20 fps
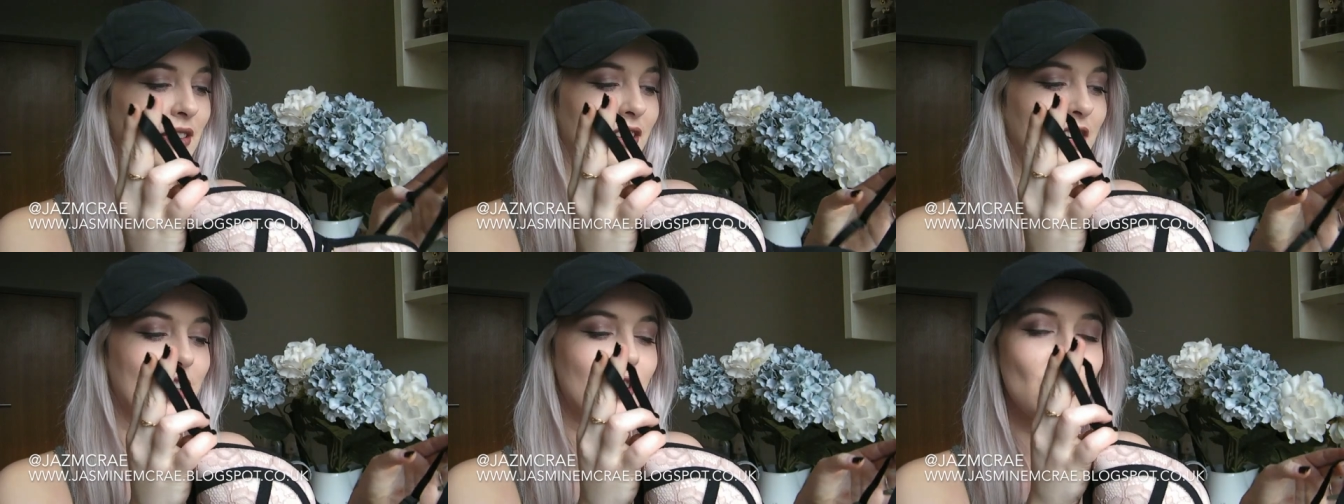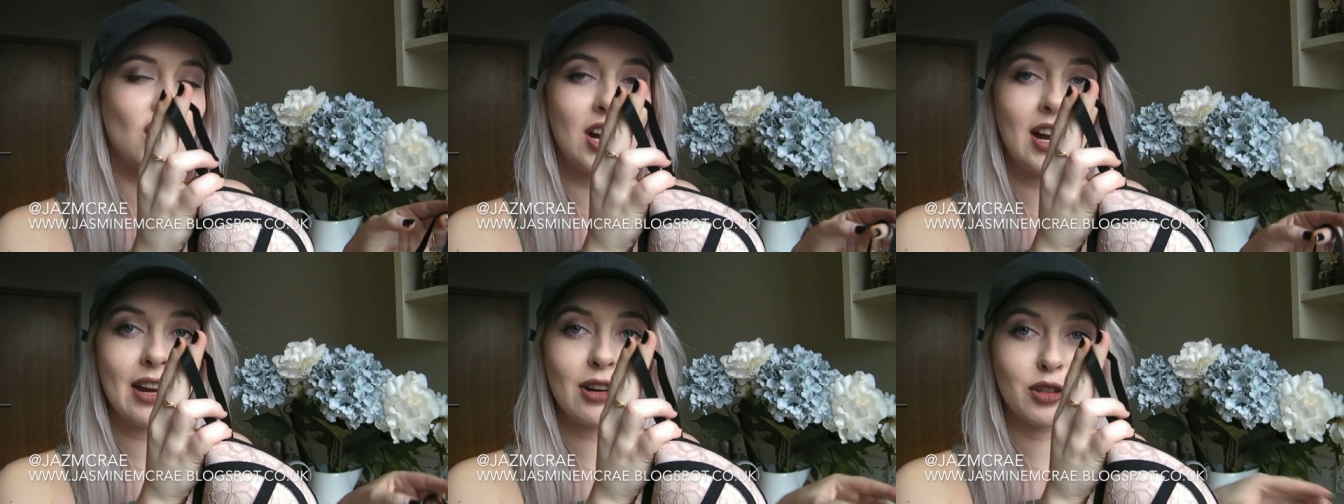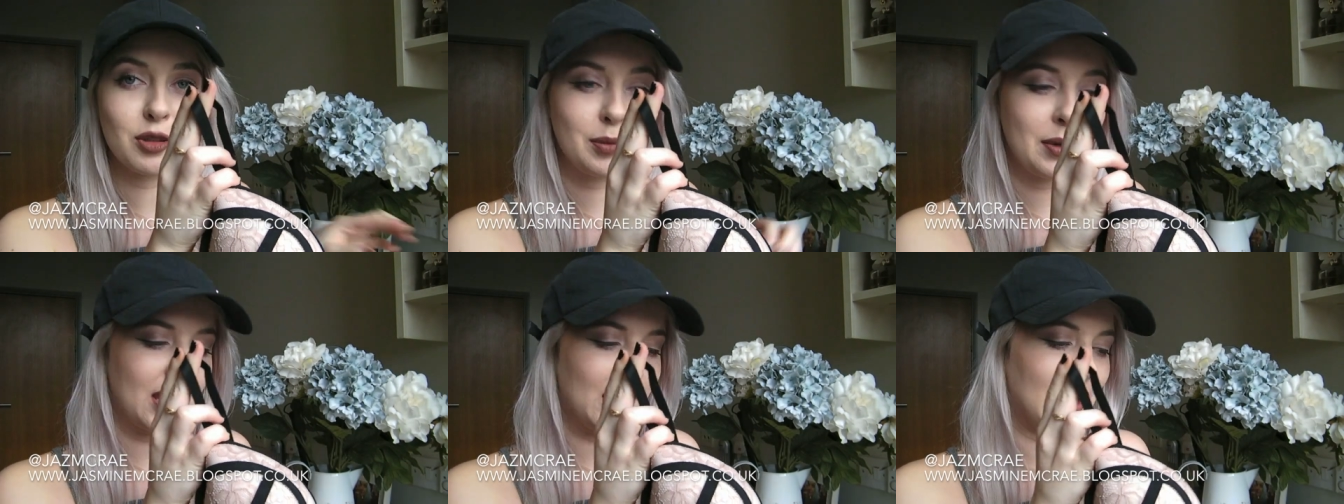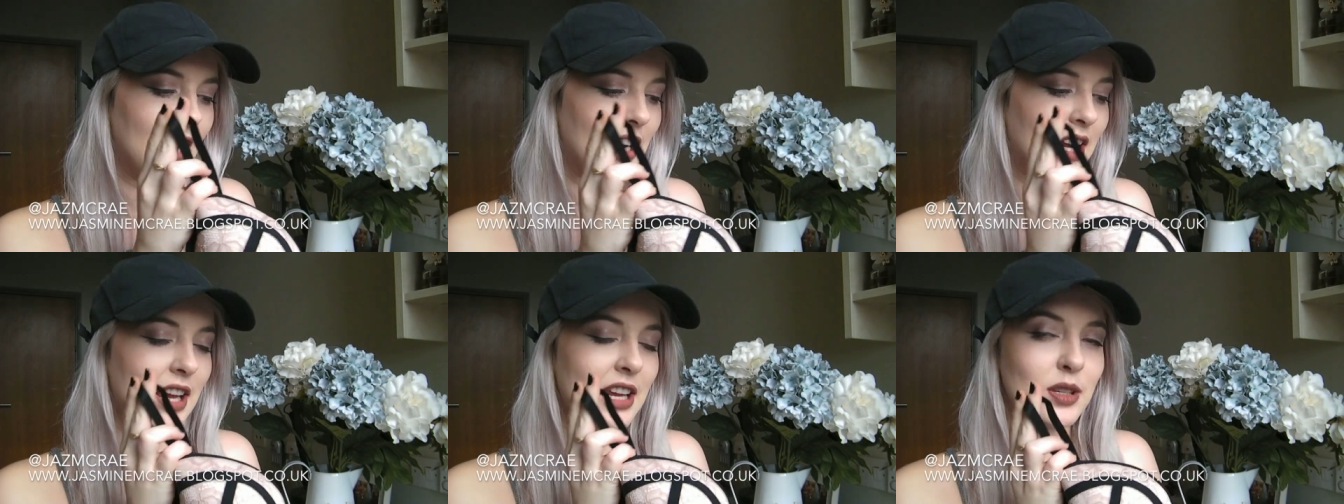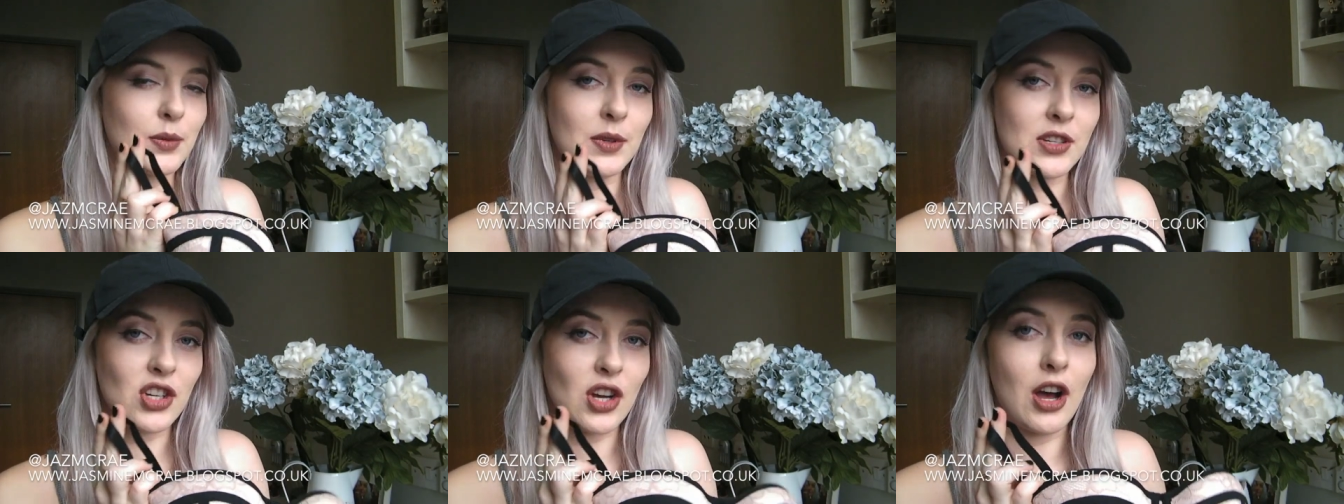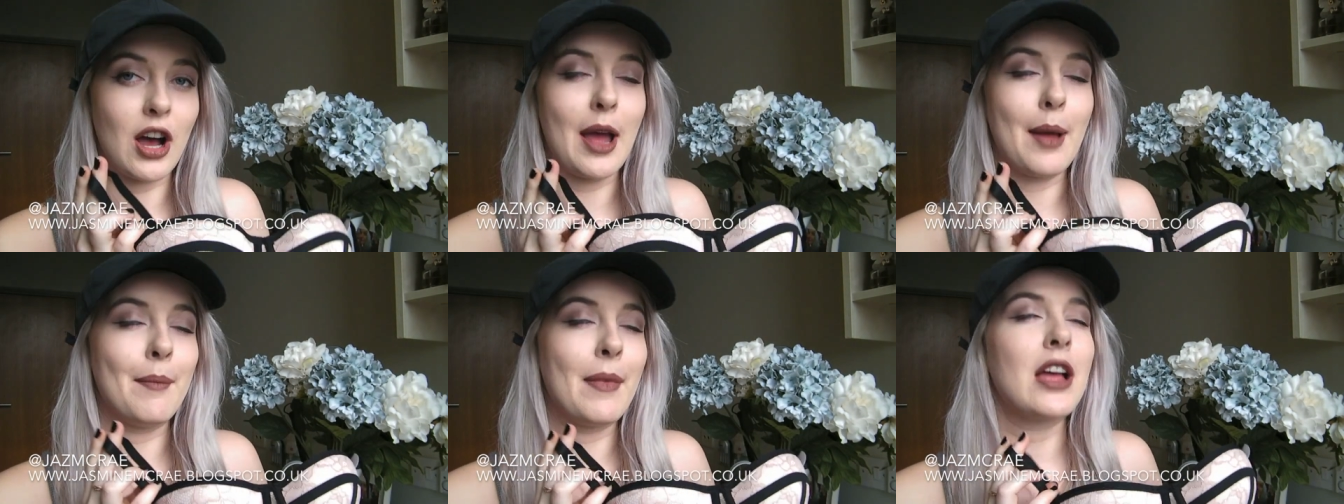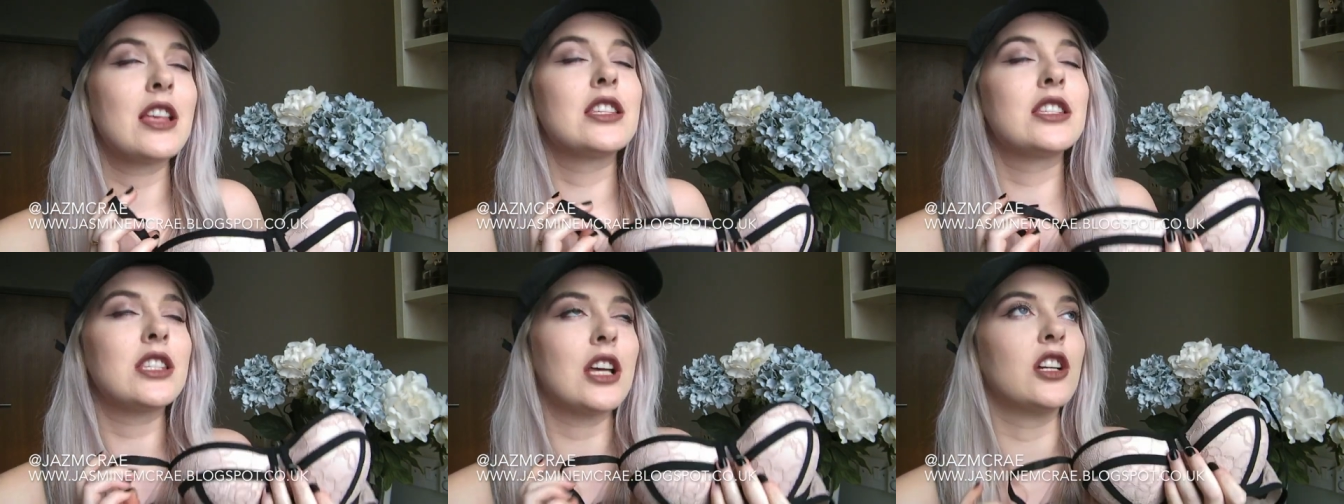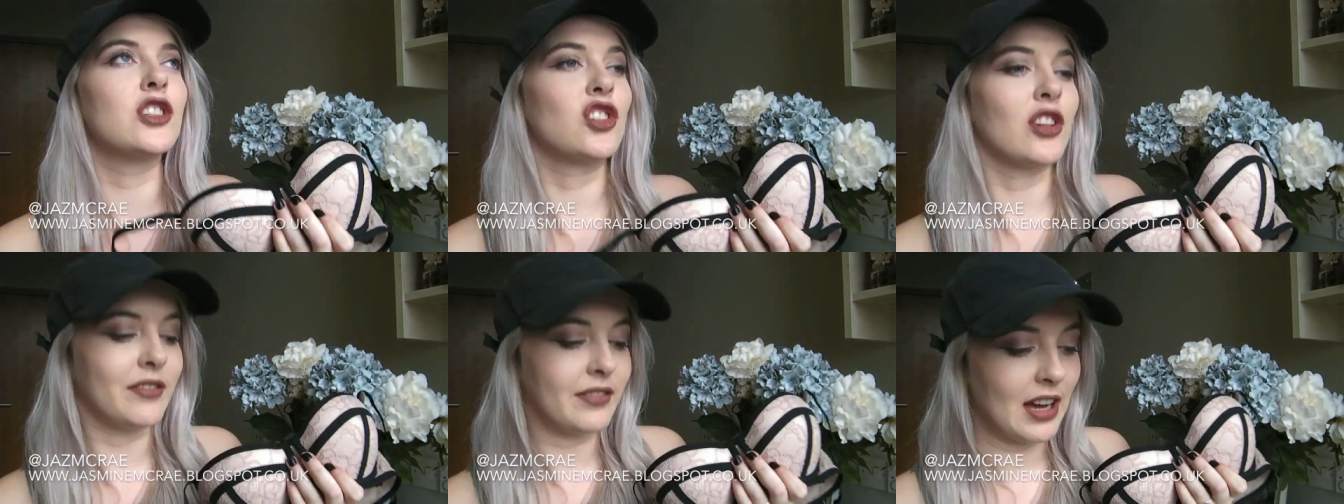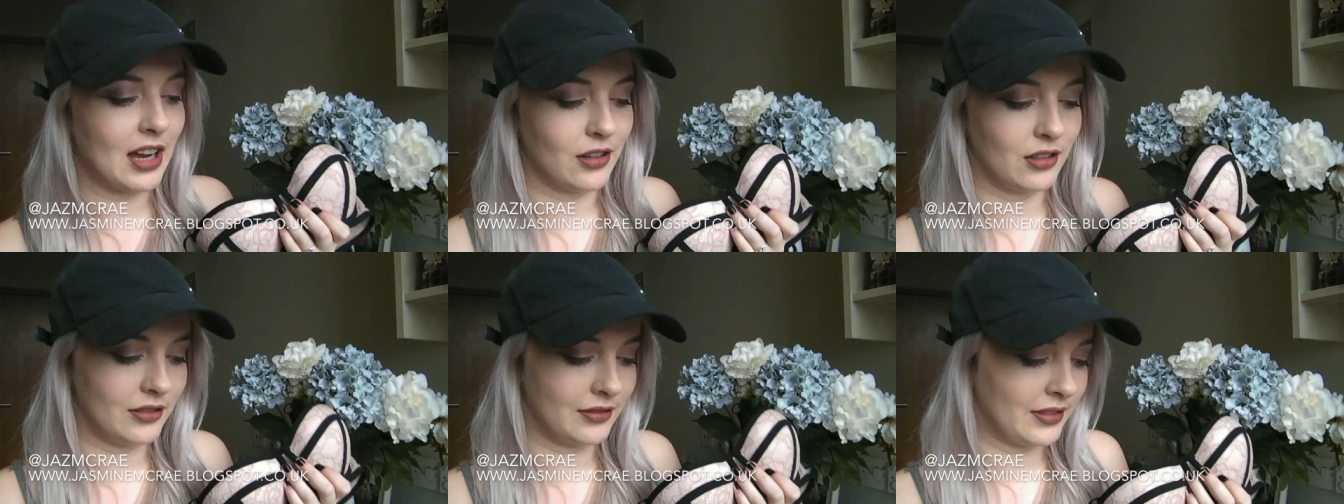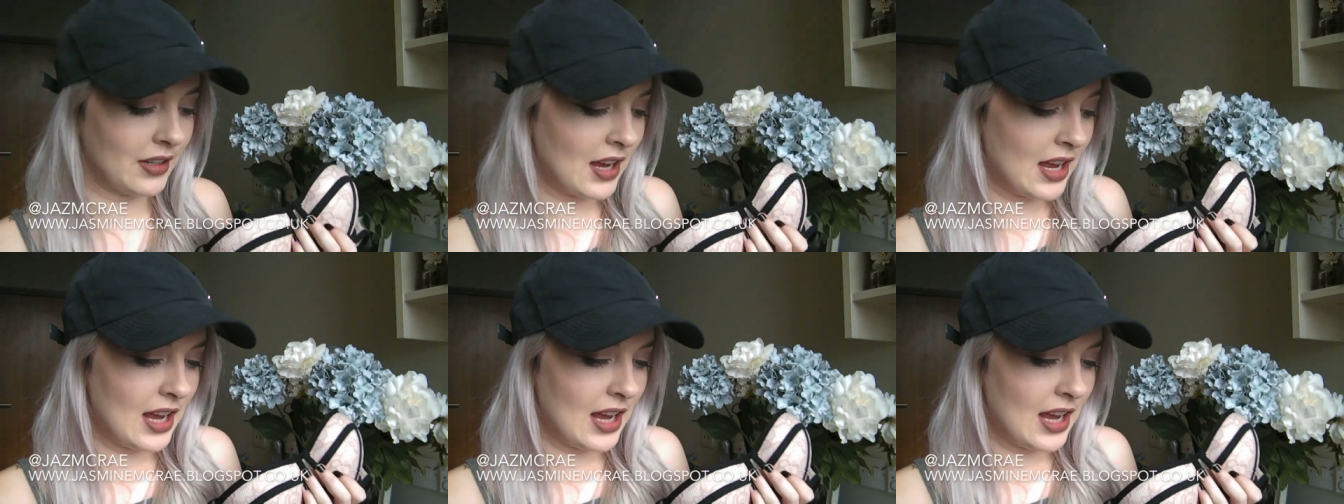of like triangle bikinis, which I'm such a fan of.